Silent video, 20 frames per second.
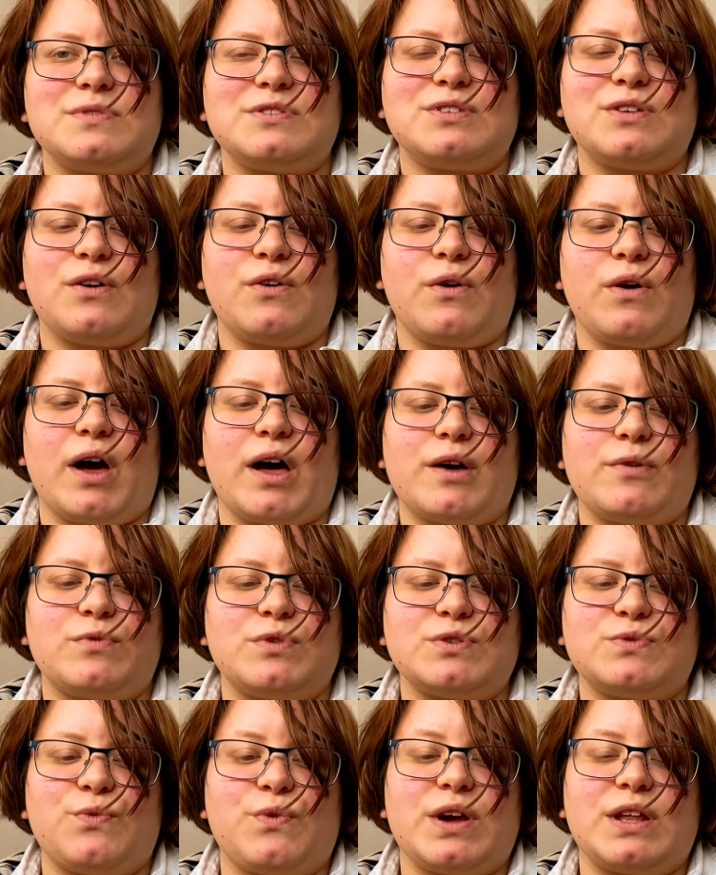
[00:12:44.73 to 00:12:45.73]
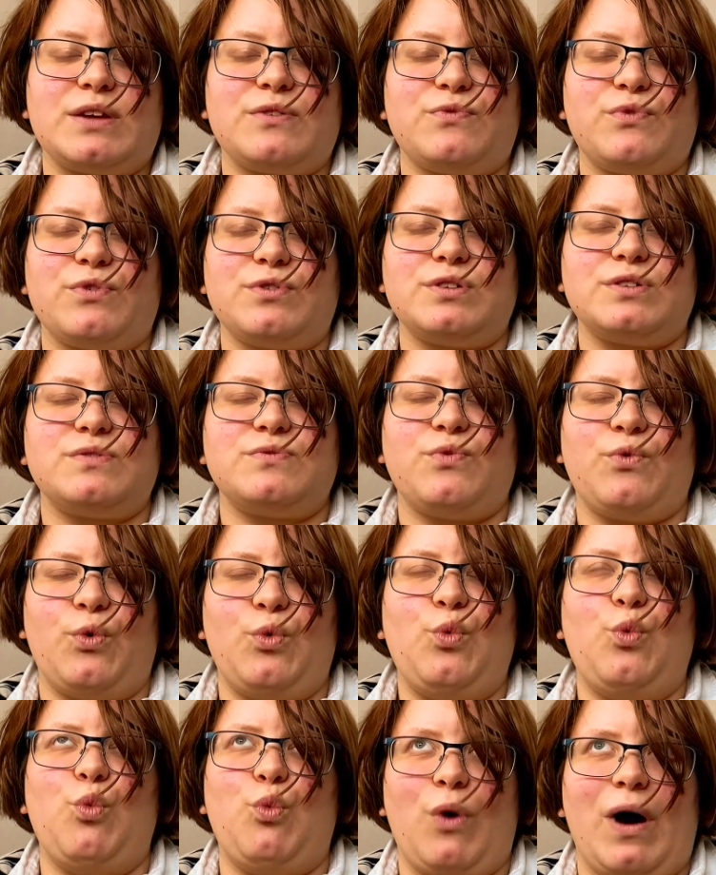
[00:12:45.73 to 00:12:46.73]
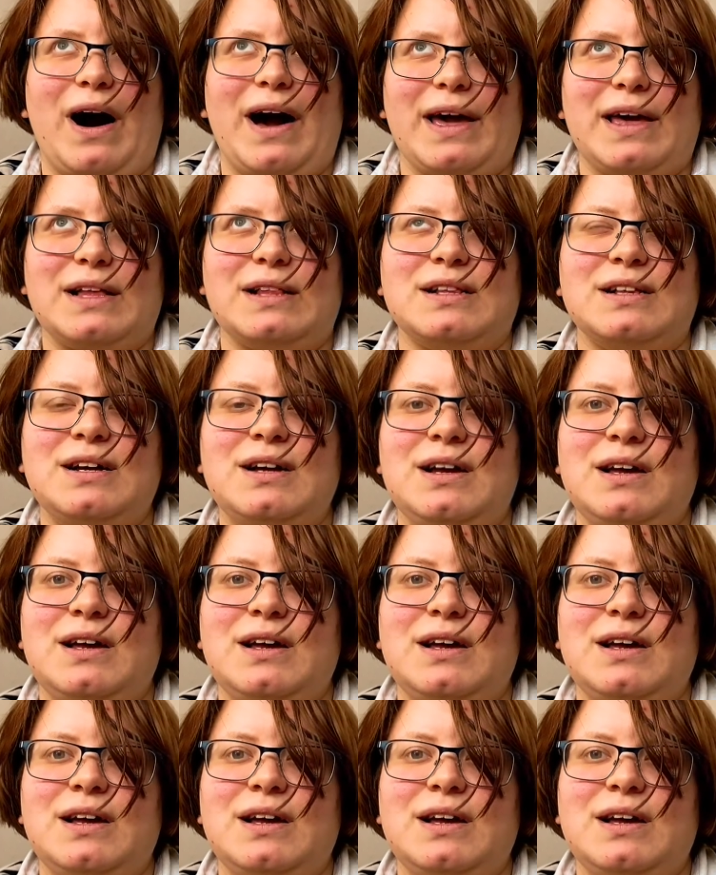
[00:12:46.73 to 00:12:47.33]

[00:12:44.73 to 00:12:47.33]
so I was waiting for it for a while.